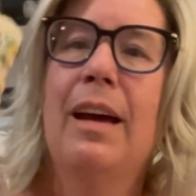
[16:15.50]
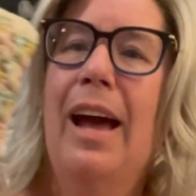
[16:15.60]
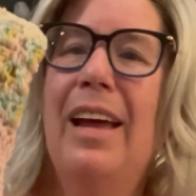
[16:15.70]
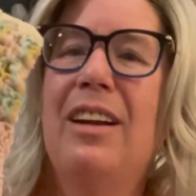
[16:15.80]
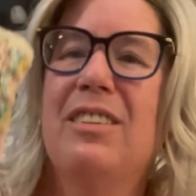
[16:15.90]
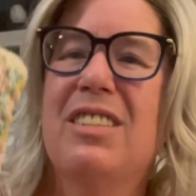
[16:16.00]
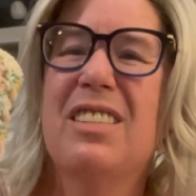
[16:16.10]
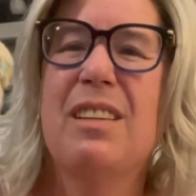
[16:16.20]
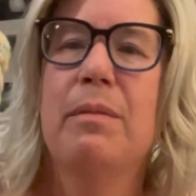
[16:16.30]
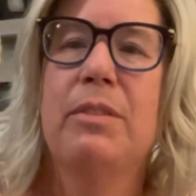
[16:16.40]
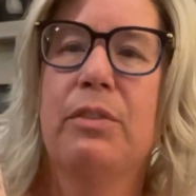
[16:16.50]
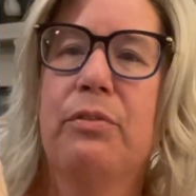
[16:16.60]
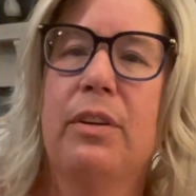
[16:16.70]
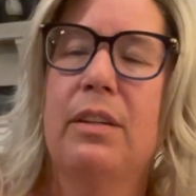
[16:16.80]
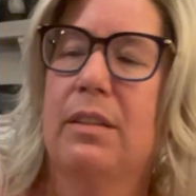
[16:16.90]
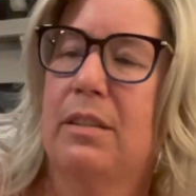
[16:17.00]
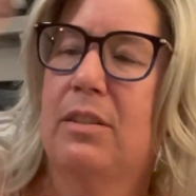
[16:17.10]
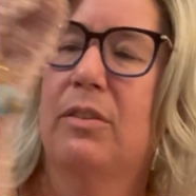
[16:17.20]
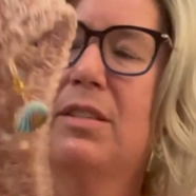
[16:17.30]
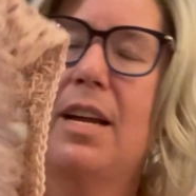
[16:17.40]
It's just something different.
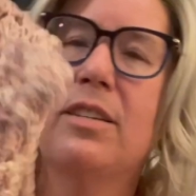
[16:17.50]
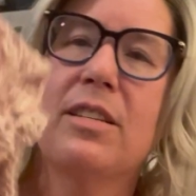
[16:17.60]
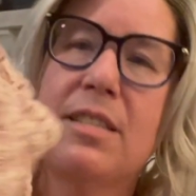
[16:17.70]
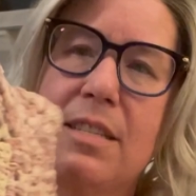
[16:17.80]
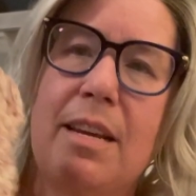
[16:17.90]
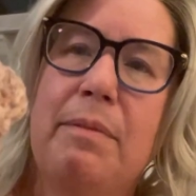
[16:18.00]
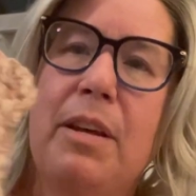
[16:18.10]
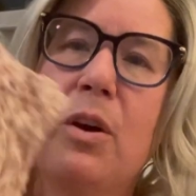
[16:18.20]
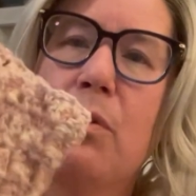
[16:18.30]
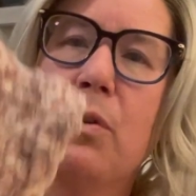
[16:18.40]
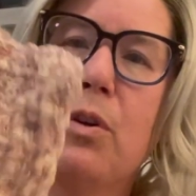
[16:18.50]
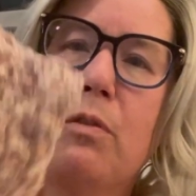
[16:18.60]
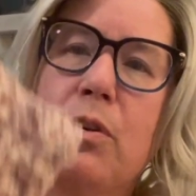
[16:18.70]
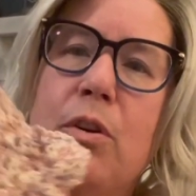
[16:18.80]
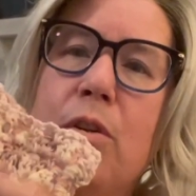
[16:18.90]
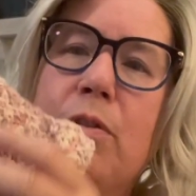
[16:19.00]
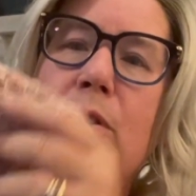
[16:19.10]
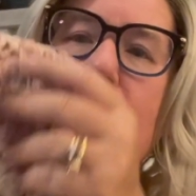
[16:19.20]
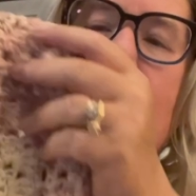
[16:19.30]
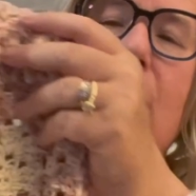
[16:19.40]
So it's not just the same thing over and over and over.